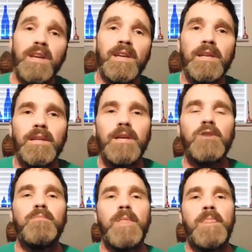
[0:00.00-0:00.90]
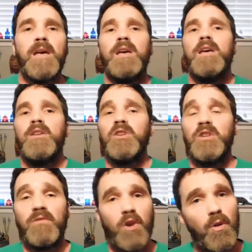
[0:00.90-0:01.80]
And now the
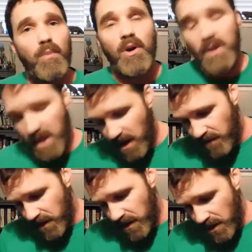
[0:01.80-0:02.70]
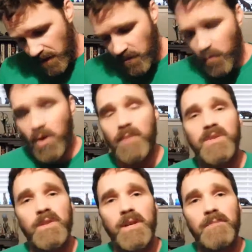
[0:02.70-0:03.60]
difficult part, I have to get up from where I'm
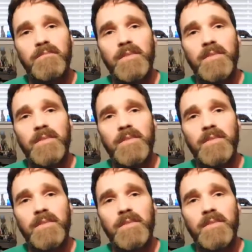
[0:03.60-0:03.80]
sitting